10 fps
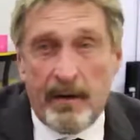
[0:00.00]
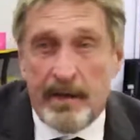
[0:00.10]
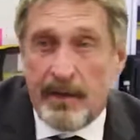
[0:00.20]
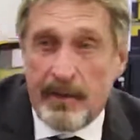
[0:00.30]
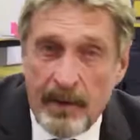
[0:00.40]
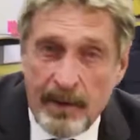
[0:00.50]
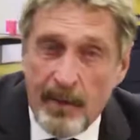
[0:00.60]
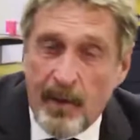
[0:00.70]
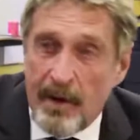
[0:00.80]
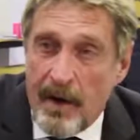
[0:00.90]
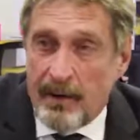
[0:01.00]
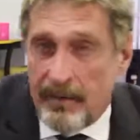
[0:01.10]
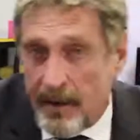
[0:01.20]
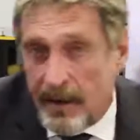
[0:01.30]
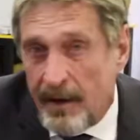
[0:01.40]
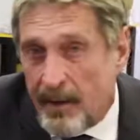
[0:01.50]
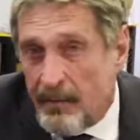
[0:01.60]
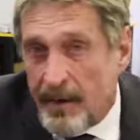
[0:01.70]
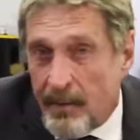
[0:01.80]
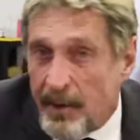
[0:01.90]
here has ever looked at pornography,
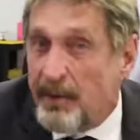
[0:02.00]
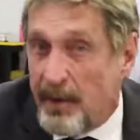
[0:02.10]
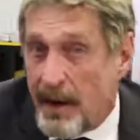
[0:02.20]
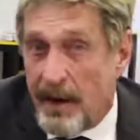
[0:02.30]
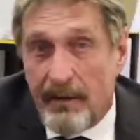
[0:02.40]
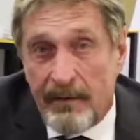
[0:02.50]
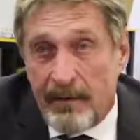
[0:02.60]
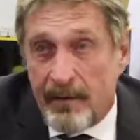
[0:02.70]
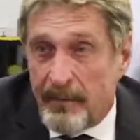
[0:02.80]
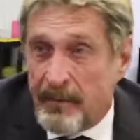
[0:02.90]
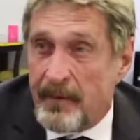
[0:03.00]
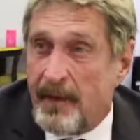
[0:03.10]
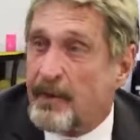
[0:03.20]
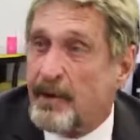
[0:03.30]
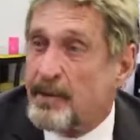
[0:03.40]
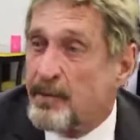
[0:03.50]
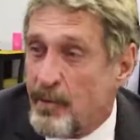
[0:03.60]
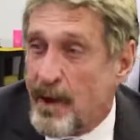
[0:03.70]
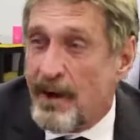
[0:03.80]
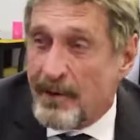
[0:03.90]
but if you have, if there's a
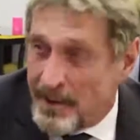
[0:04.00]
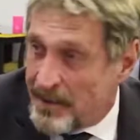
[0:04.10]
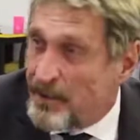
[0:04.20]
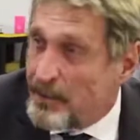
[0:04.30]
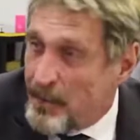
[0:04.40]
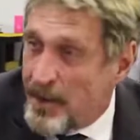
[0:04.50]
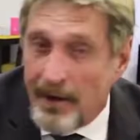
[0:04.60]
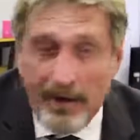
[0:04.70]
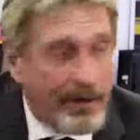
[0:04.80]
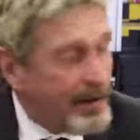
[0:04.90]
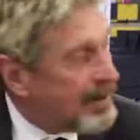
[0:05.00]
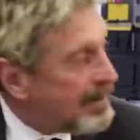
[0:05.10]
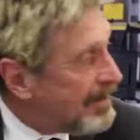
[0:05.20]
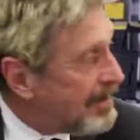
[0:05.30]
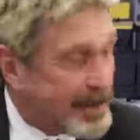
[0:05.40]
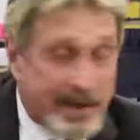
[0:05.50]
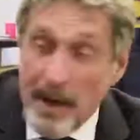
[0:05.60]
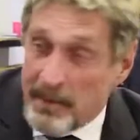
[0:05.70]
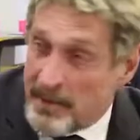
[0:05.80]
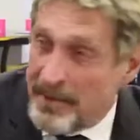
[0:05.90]
rare
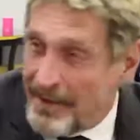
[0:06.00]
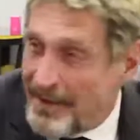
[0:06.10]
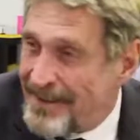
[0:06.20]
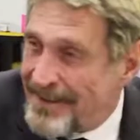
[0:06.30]
exception,